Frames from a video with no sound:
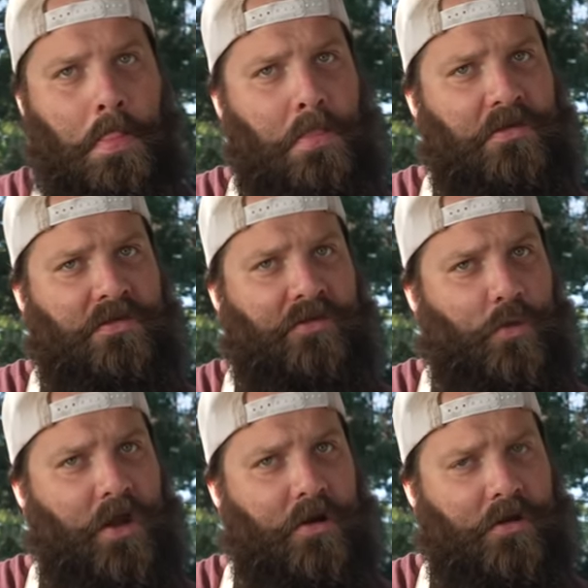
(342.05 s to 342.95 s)
This is
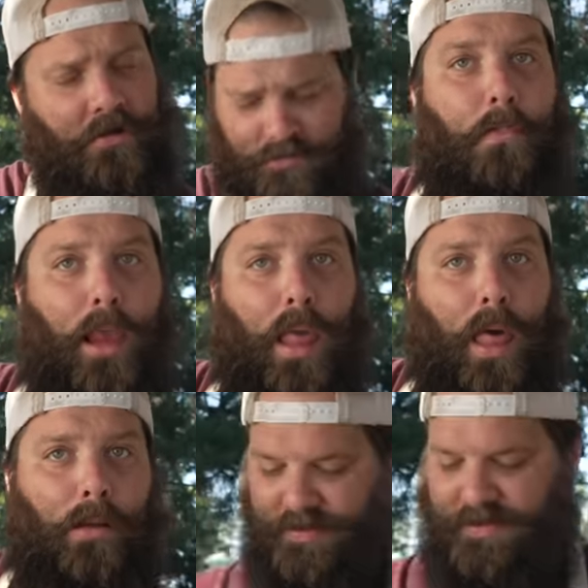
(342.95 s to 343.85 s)
weird.
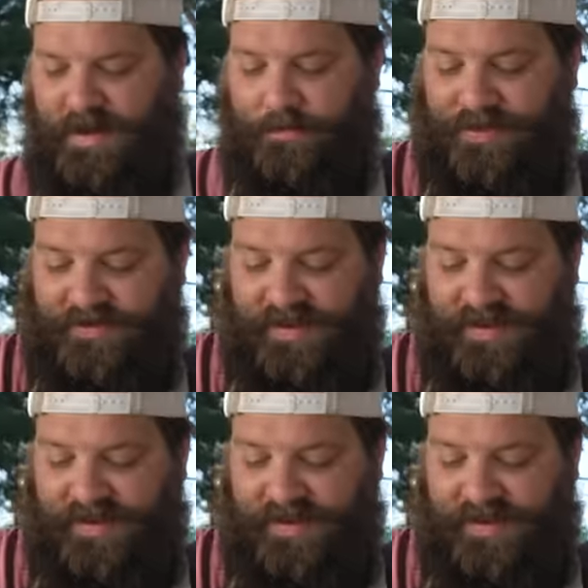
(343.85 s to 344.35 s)
Snip the